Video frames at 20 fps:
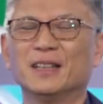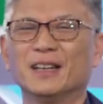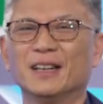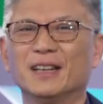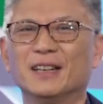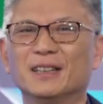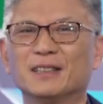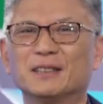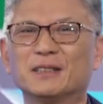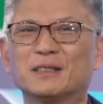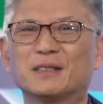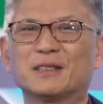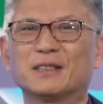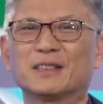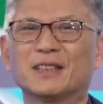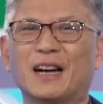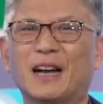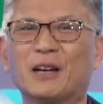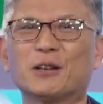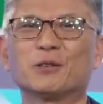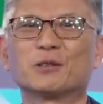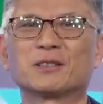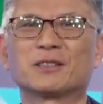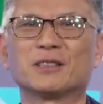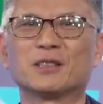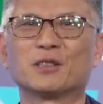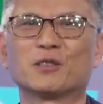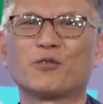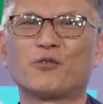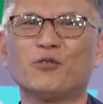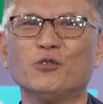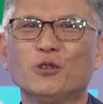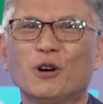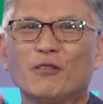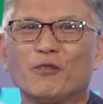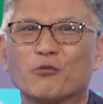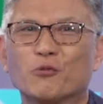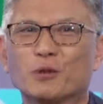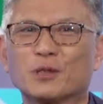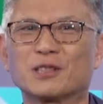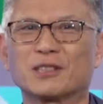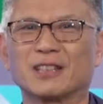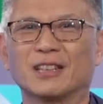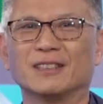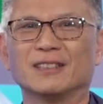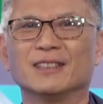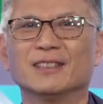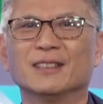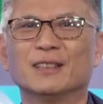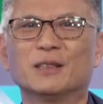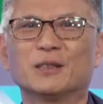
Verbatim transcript: And uh, IOC is full of wisdom